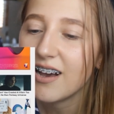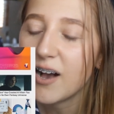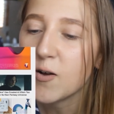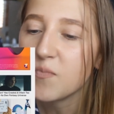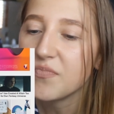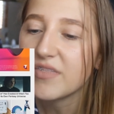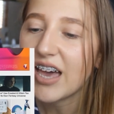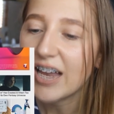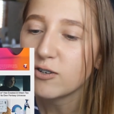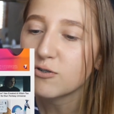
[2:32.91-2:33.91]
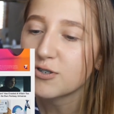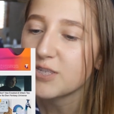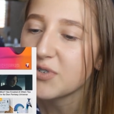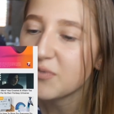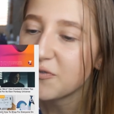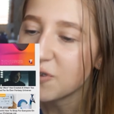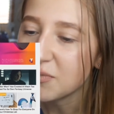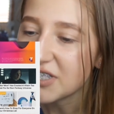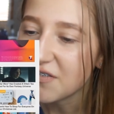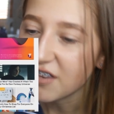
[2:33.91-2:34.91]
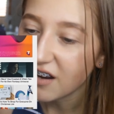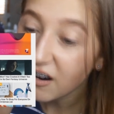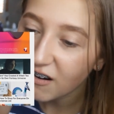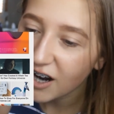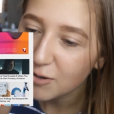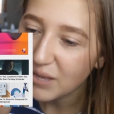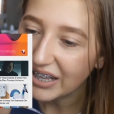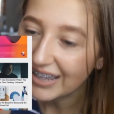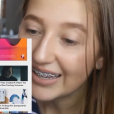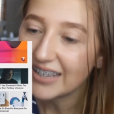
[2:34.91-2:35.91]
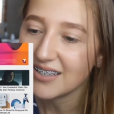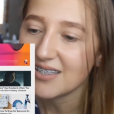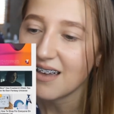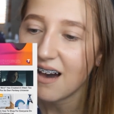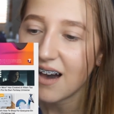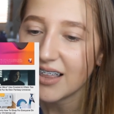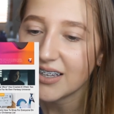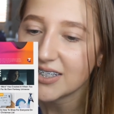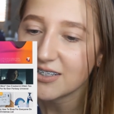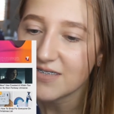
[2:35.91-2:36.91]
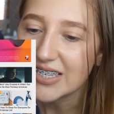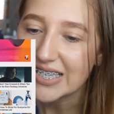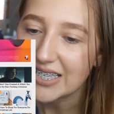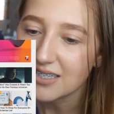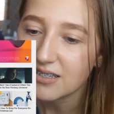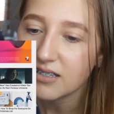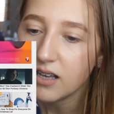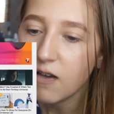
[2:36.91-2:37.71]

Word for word: Um, the annual Christmas performance of the Nutcracker Ballet is the highlight of the season.